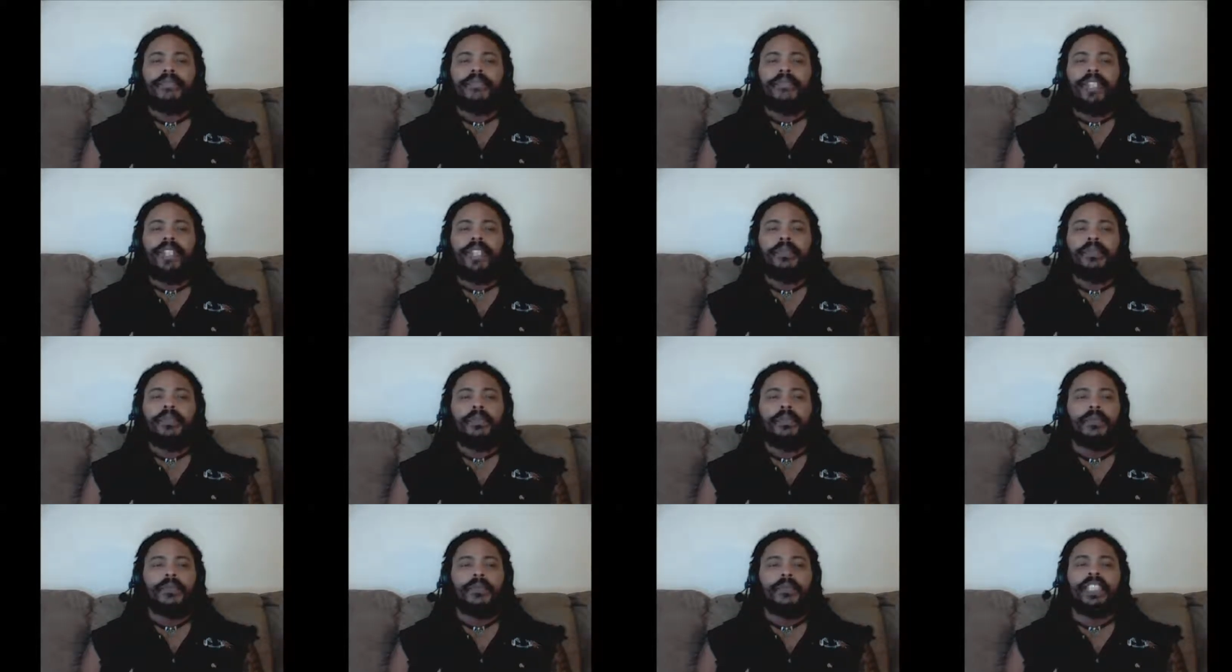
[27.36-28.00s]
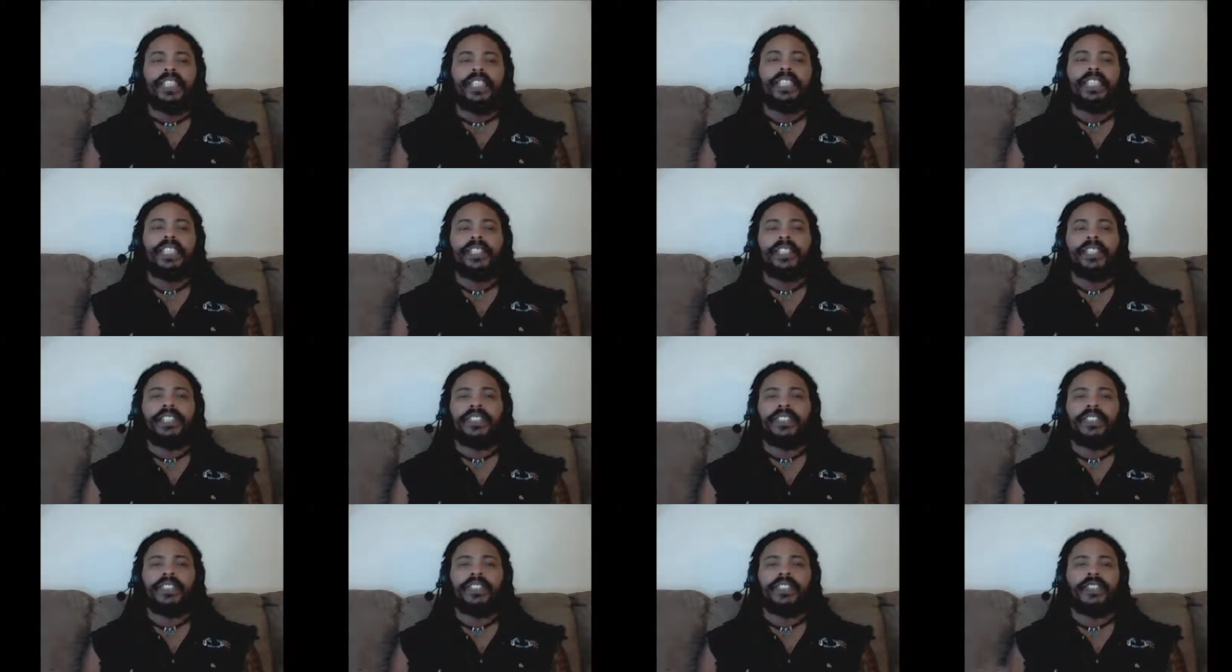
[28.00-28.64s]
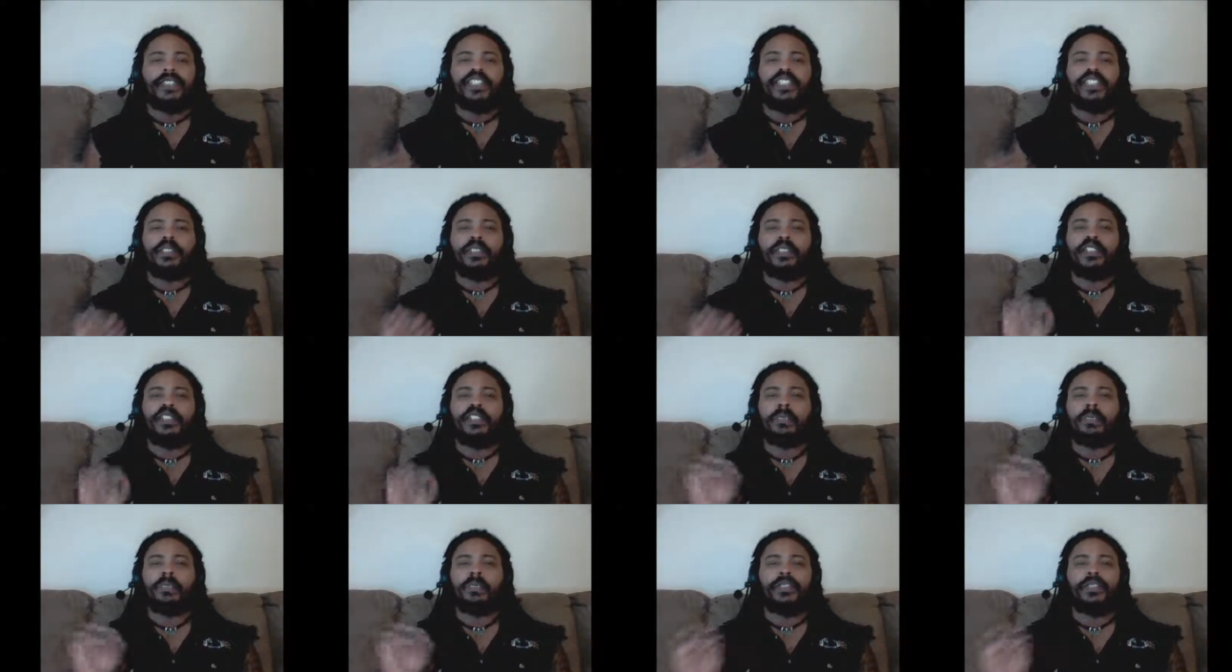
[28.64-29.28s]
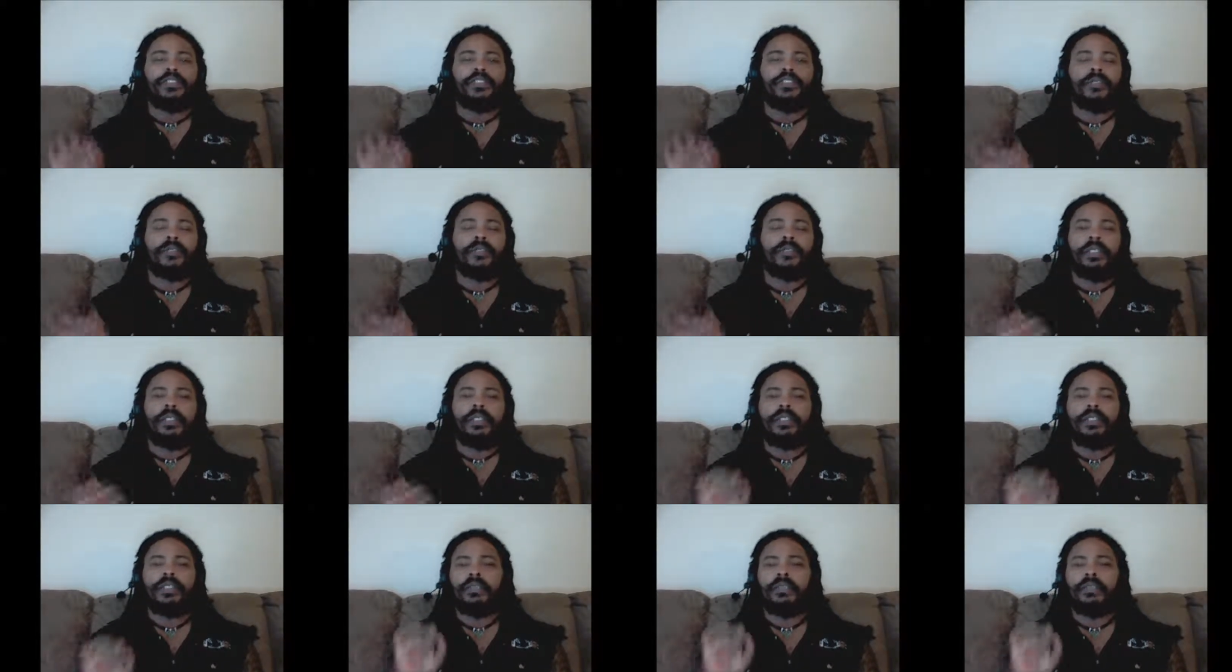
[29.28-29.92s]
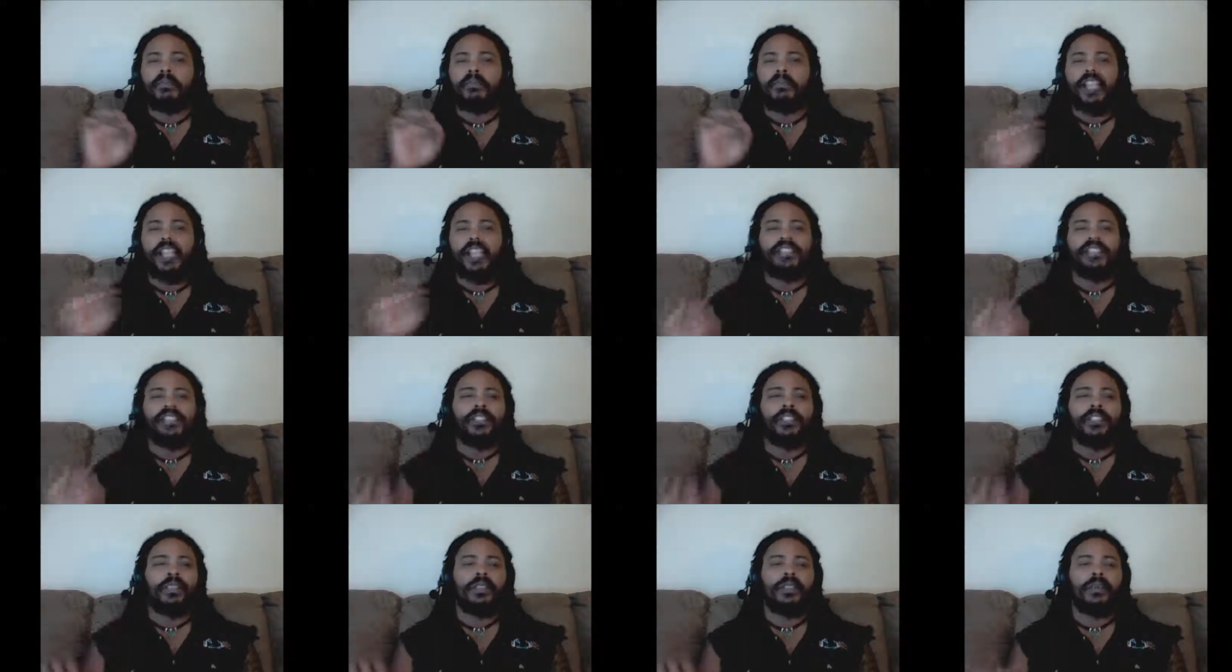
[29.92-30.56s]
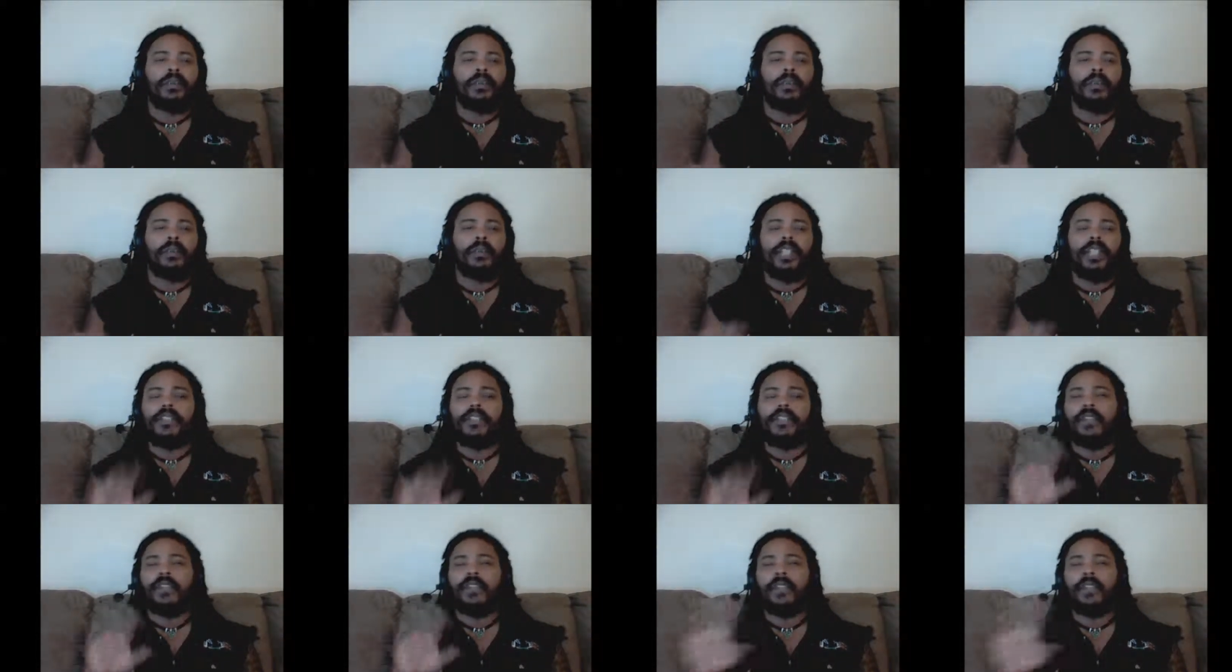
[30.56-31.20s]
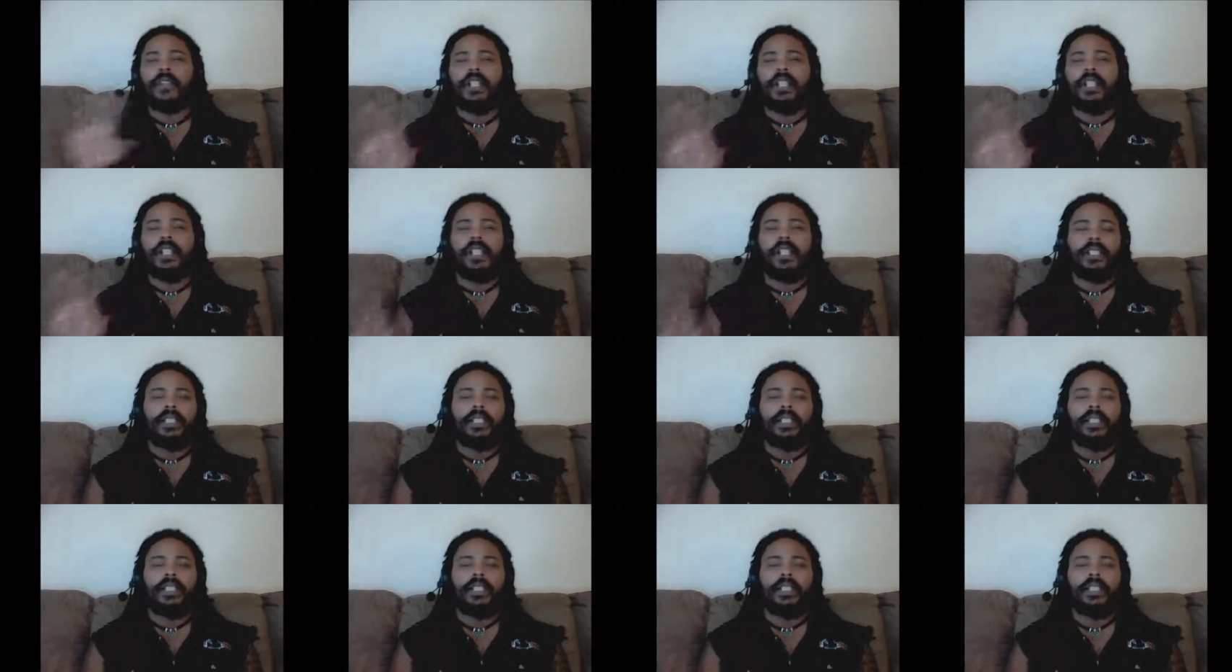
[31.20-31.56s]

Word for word: Religious, spiritual, magical, whatever you want to call it.